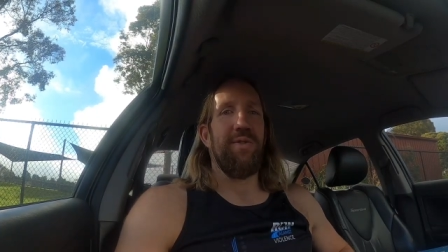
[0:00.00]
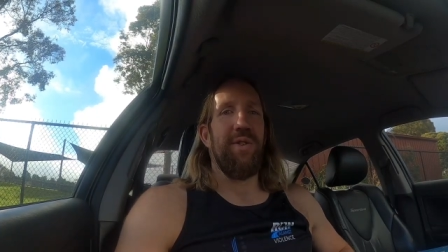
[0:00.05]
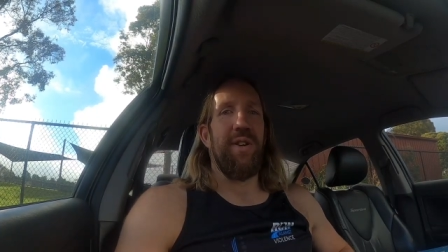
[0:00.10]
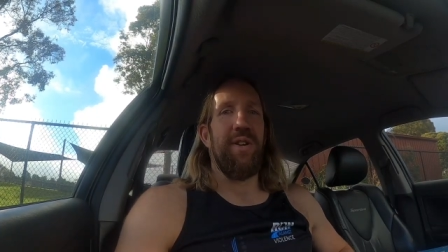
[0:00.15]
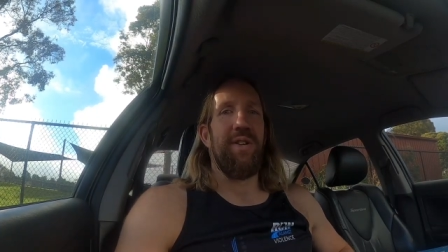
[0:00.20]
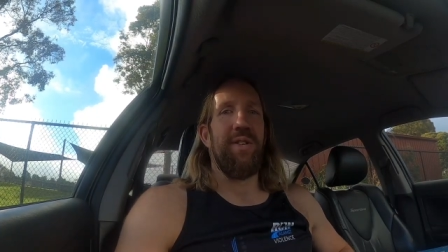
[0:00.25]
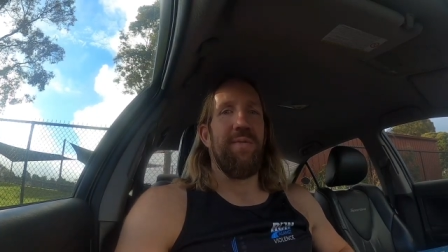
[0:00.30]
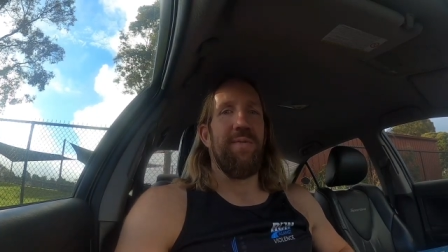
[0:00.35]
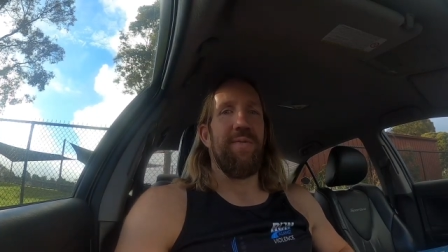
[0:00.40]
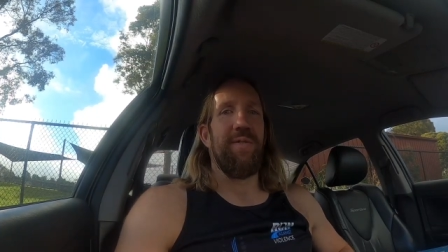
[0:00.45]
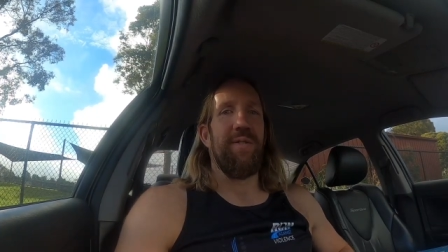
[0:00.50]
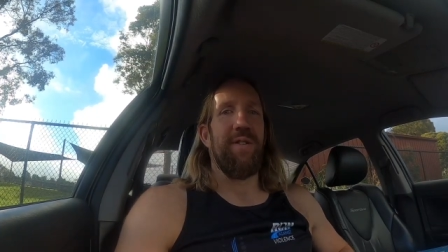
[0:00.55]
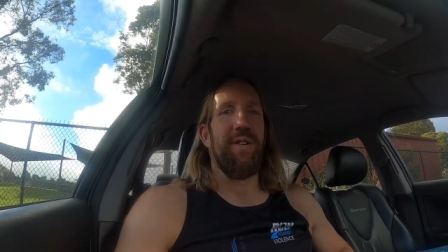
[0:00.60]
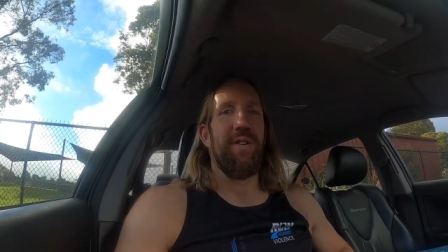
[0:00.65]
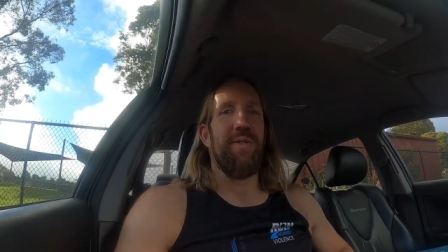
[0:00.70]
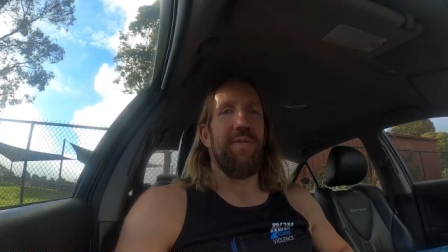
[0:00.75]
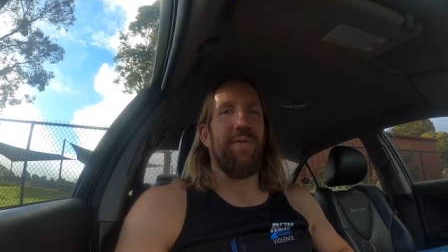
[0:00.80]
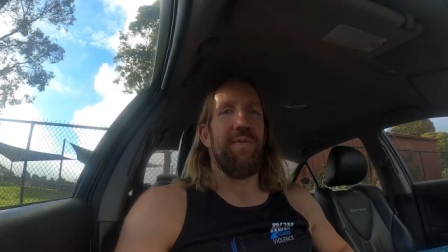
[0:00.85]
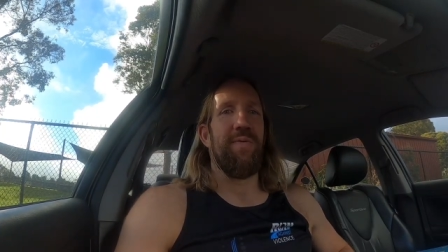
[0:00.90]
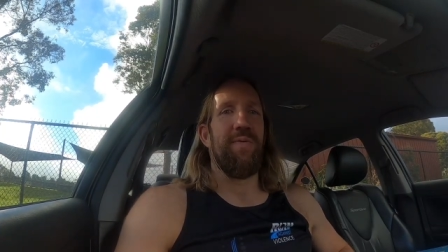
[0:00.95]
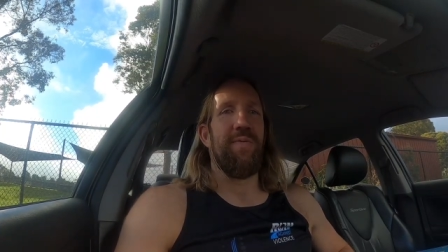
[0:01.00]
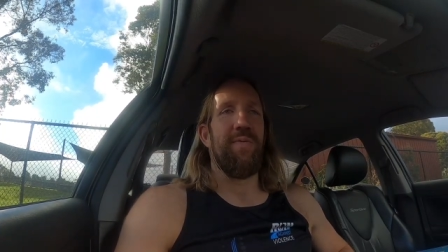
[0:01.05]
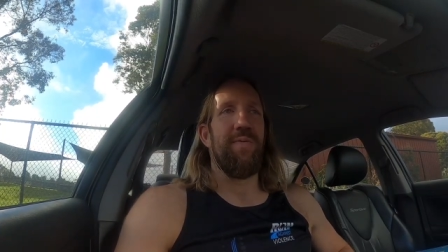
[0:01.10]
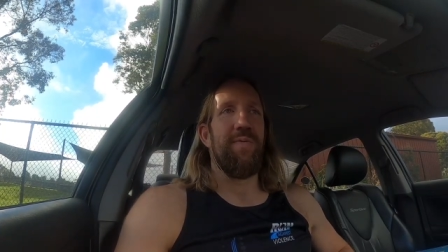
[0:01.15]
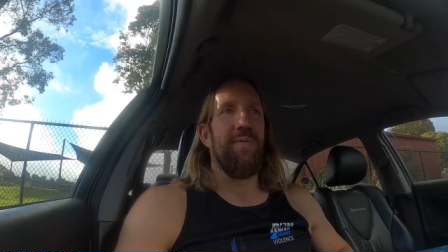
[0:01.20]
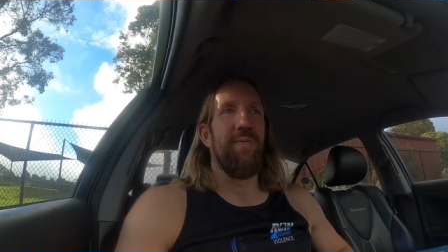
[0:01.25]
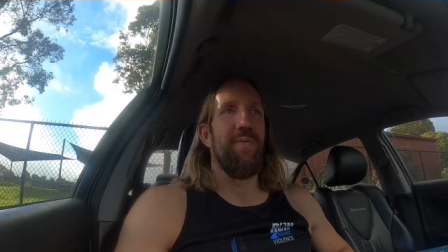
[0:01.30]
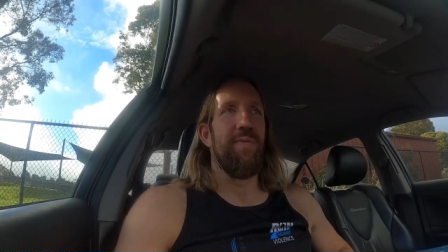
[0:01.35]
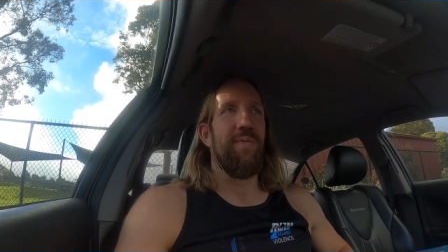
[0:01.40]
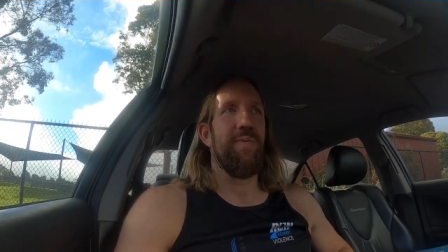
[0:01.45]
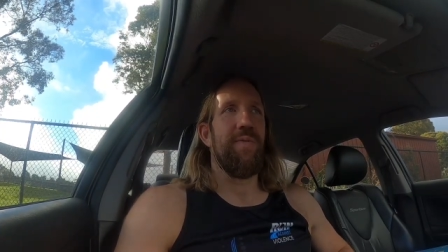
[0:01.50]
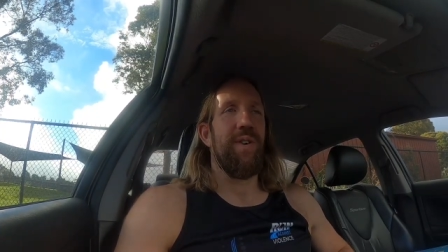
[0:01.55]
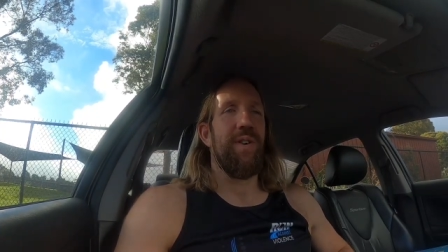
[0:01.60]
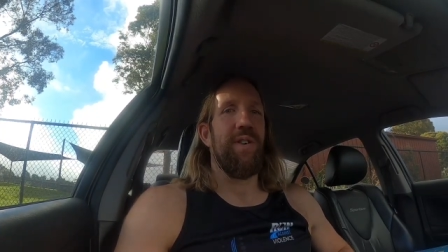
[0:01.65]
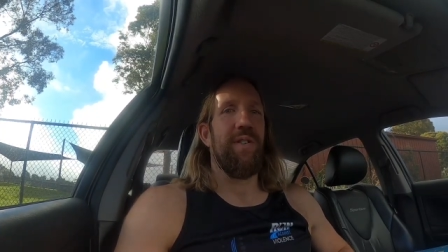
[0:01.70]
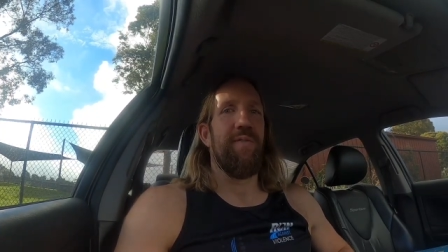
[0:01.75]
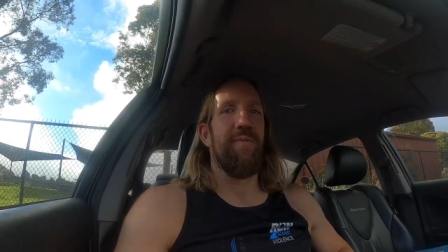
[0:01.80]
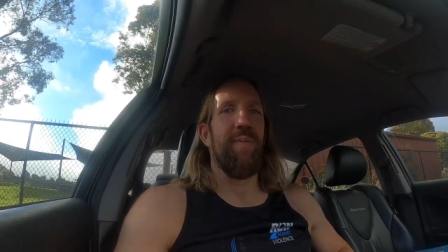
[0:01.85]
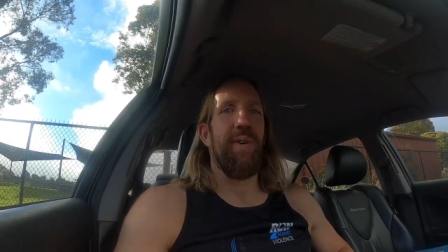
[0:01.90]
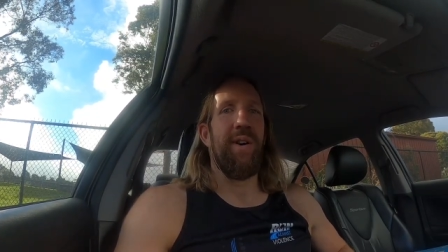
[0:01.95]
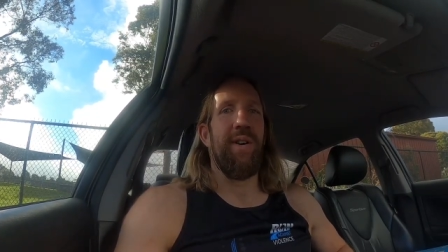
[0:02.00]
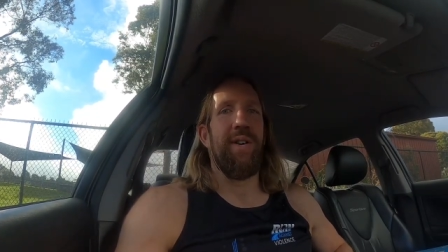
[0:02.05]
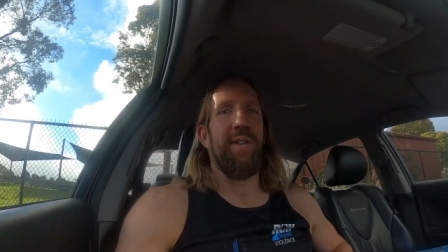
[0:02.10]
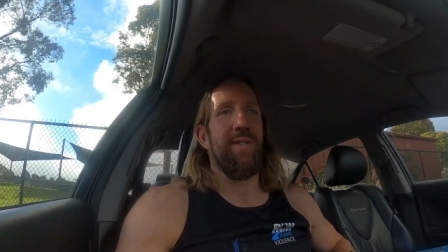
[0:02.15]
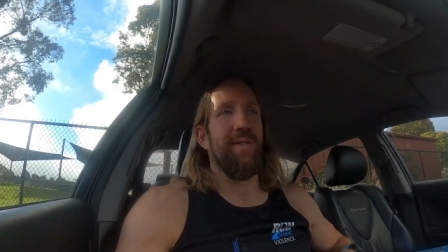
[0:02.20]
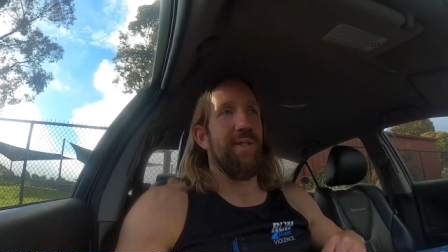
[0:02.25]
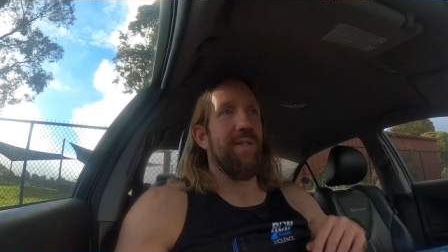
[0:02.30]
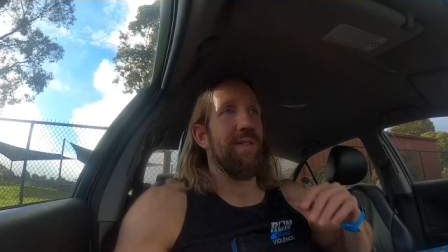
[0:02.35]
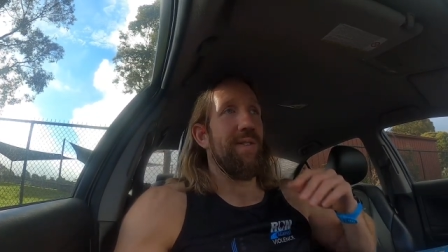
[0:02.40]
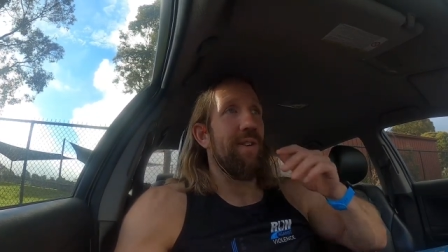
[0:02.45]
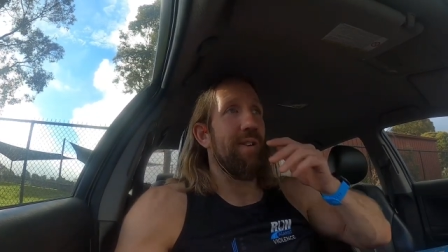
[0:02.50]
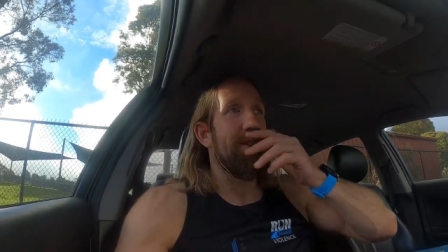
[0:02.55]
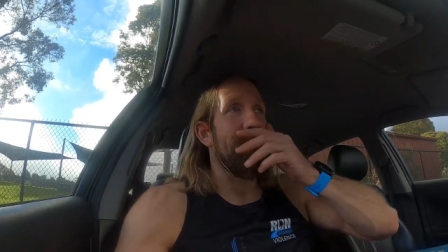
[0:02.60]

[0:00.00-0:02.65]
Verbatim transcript: training for 105 miles